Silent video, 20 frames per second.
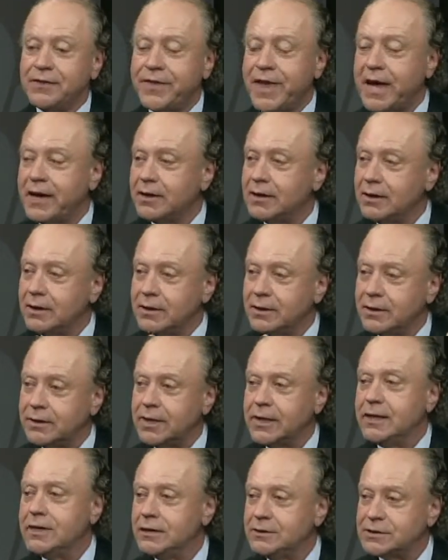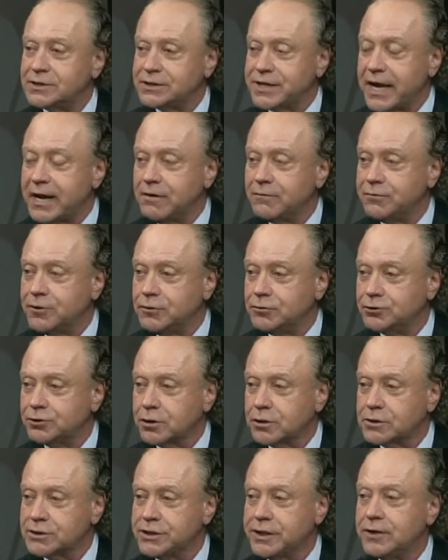that the state of New
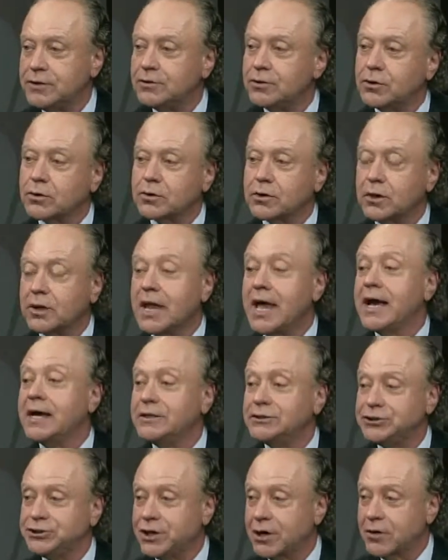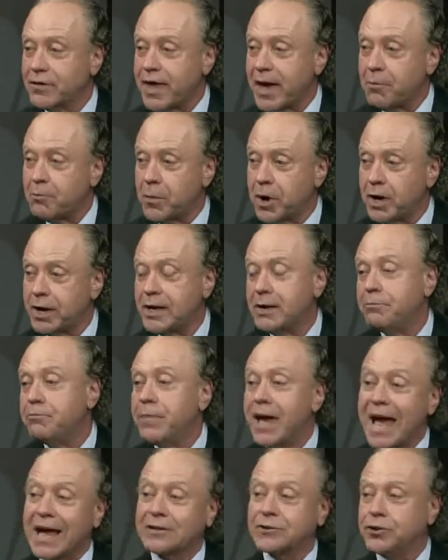Jersey took the lion's share of that money
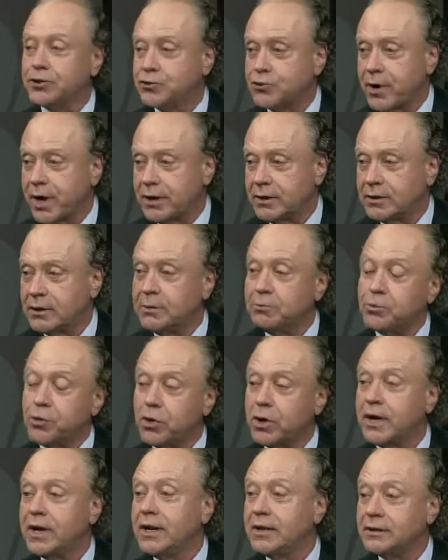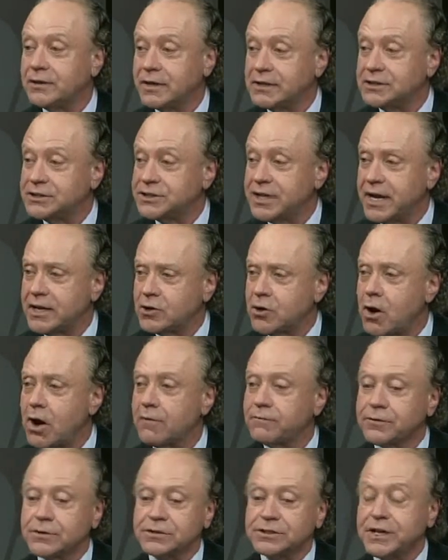back to Trenton and put it into the state
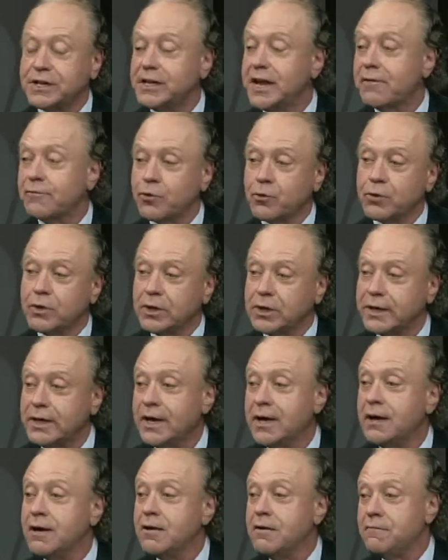coffers and never really